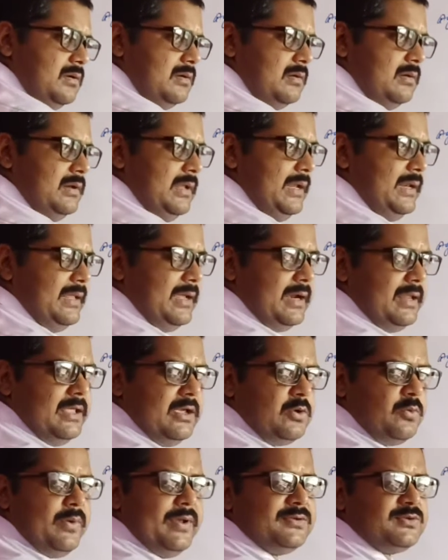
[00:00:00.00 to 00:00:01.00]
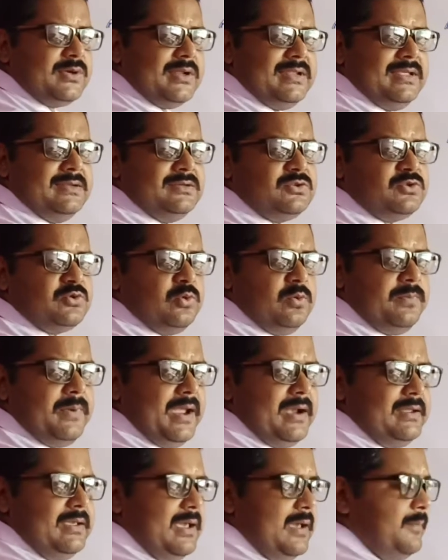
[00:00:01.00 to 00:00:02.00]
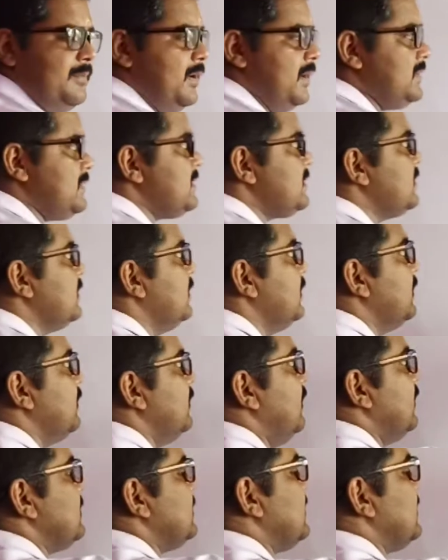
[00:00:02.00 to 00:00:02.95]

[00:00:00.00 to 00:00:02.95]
linear equation in two variables. The